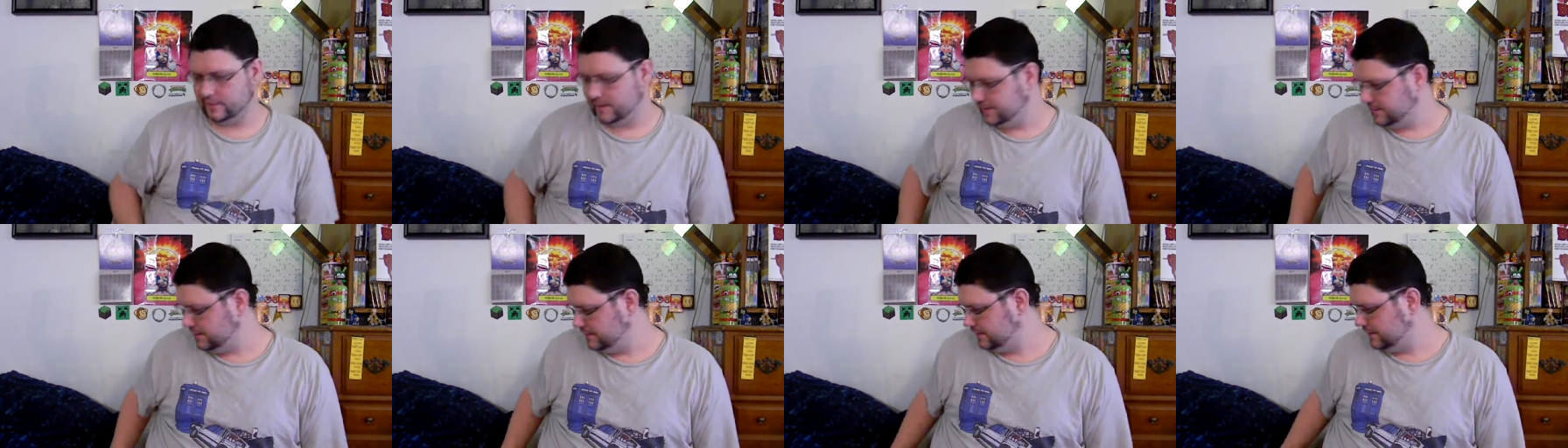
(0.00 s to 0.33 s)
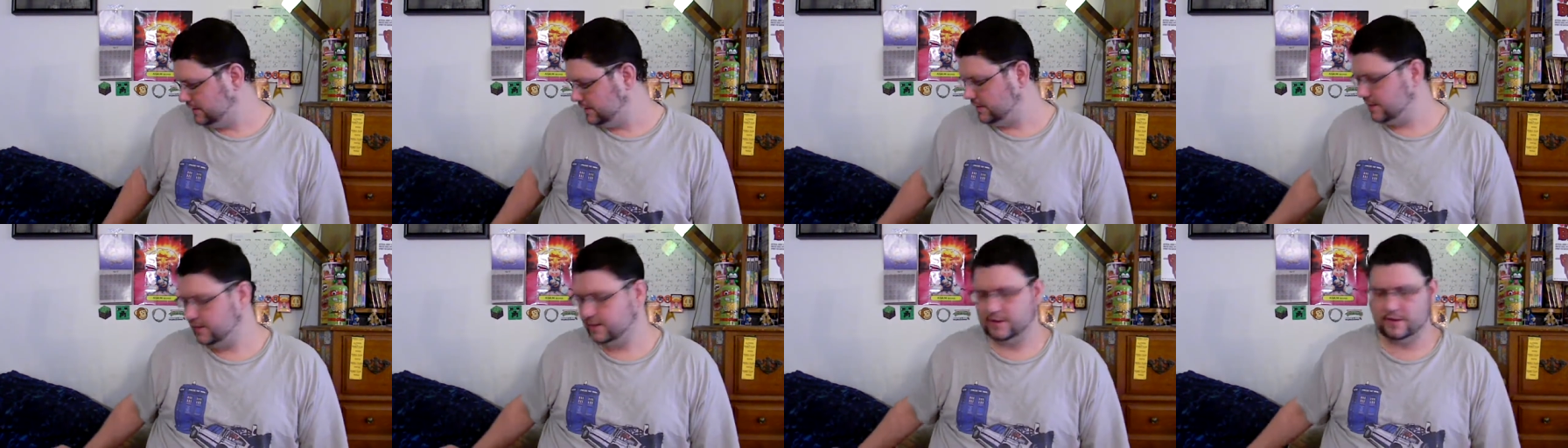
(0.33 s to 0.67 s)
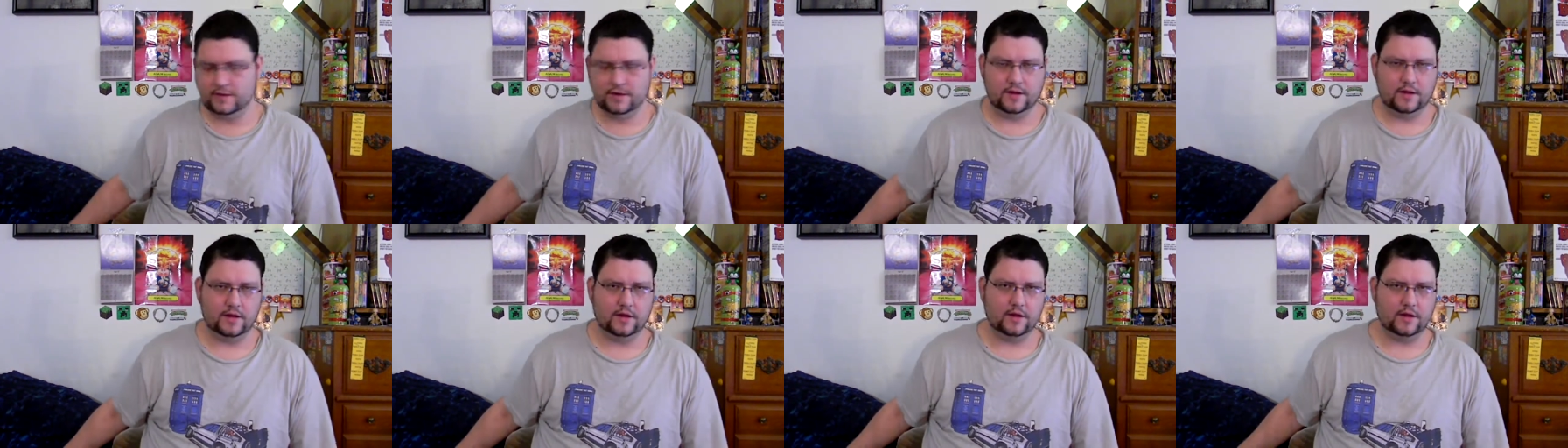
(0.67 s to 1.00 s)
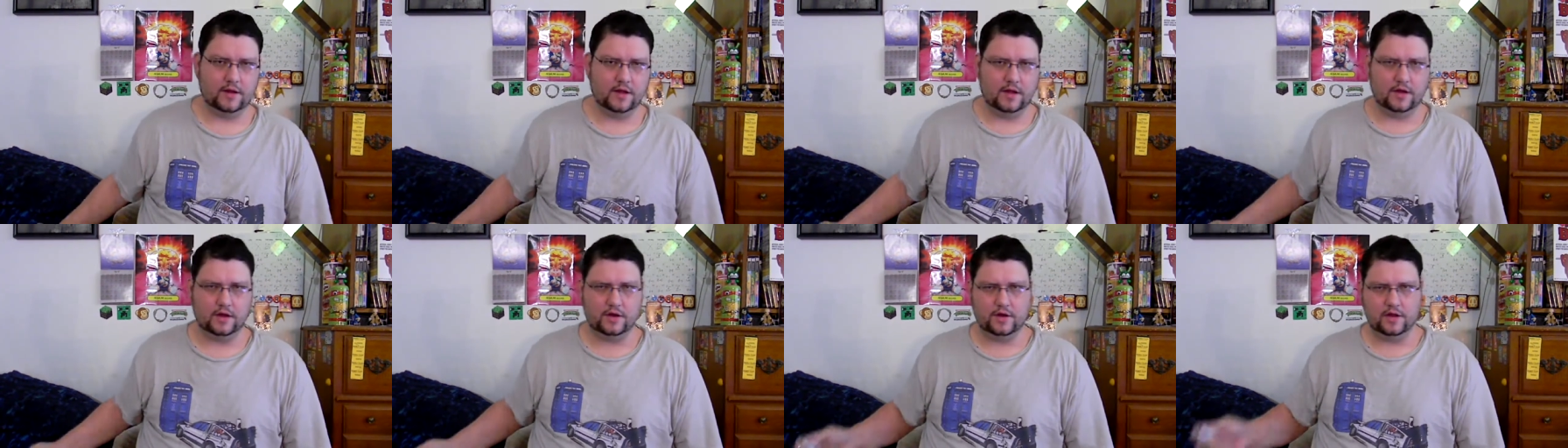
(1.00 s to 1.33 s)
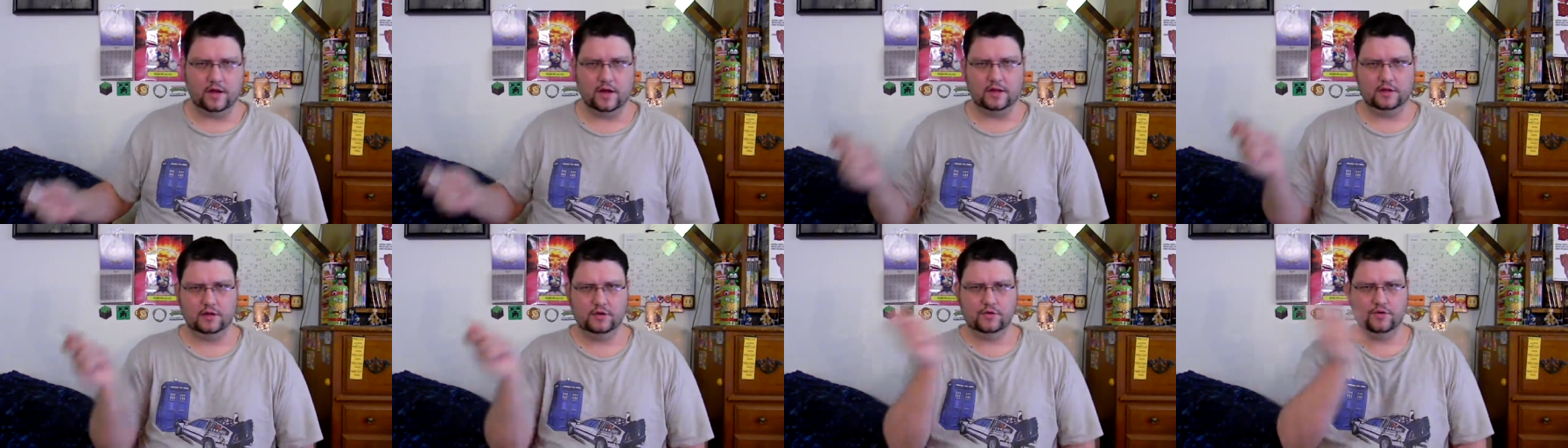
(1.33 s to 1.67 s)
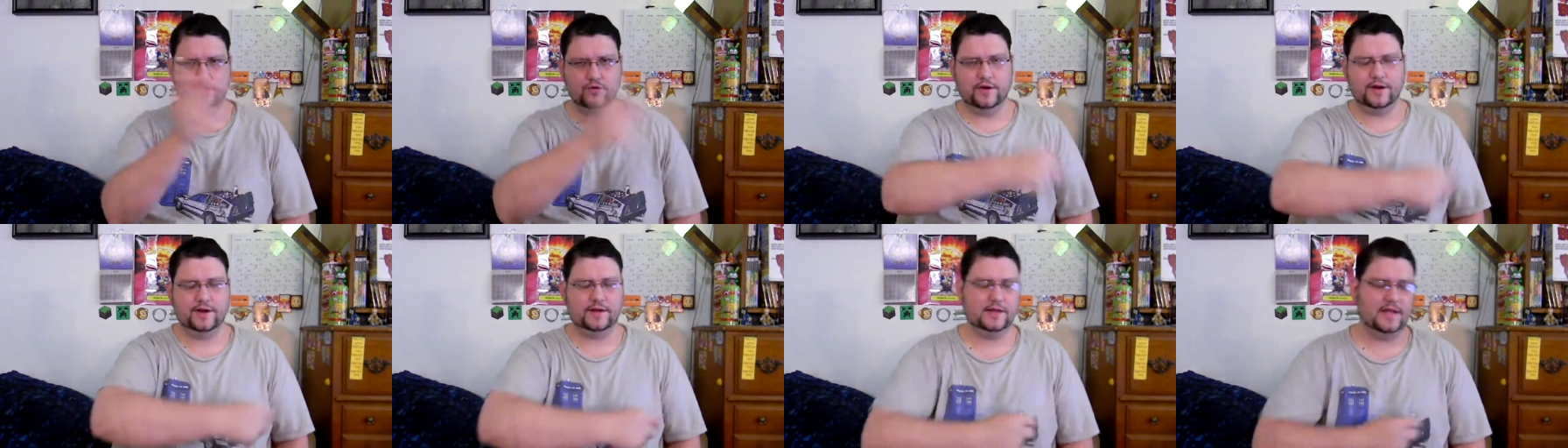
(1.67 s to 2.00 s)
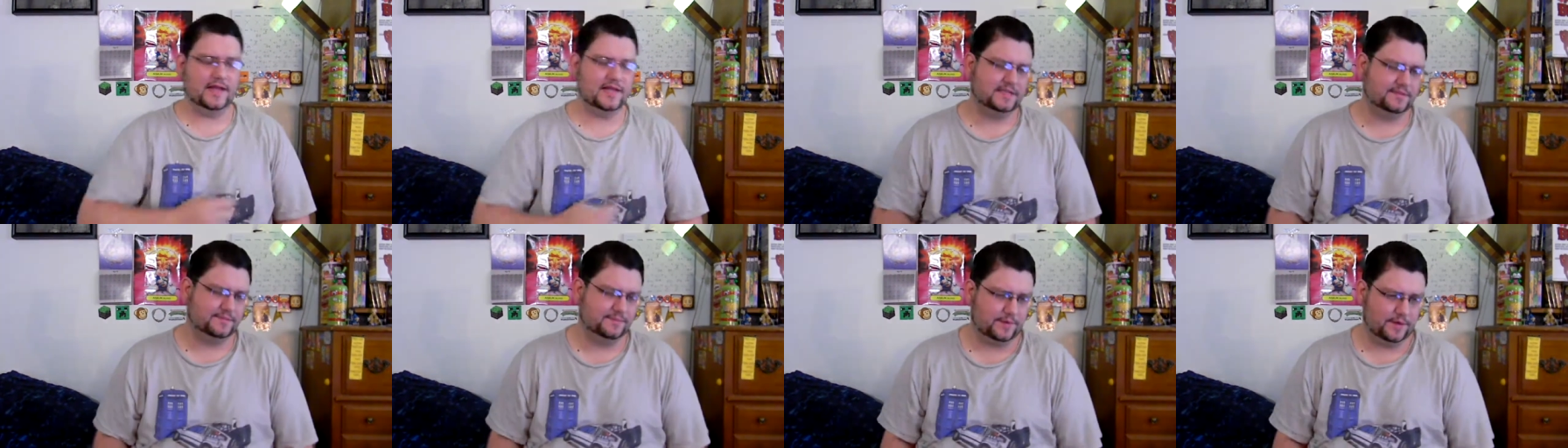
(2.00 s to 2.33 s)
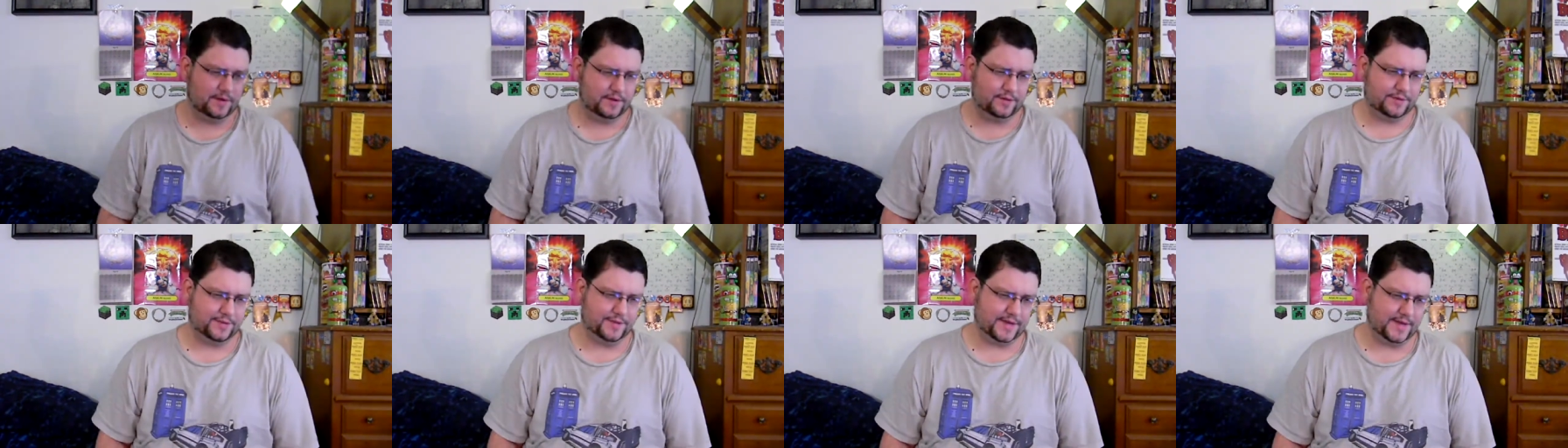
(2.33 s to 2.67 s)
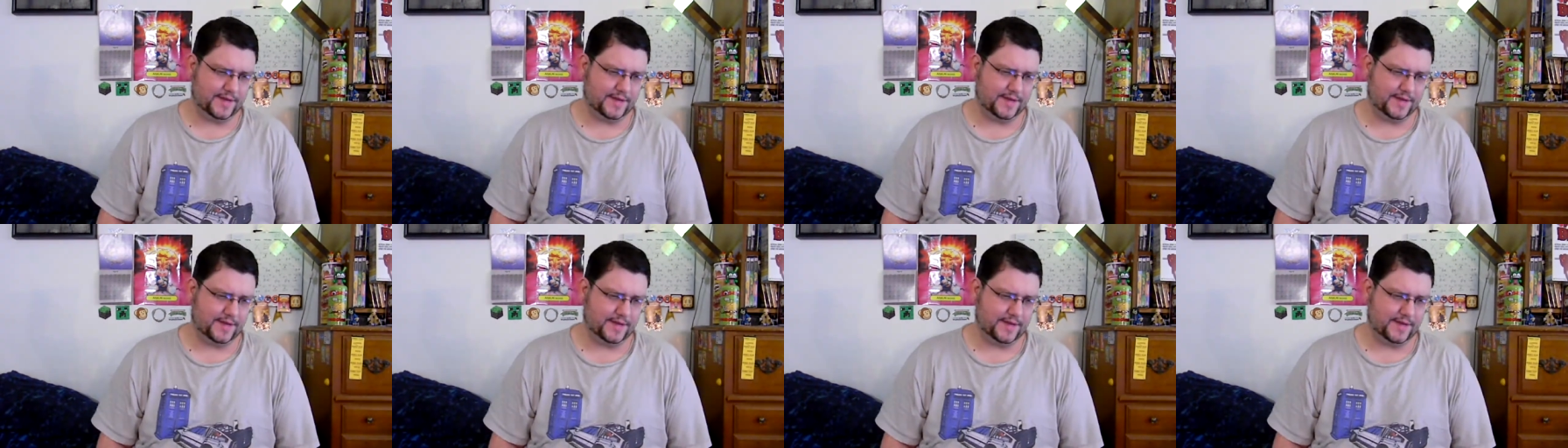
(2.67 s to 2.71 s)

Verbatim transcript: I did get a, a, a, loot crate last month.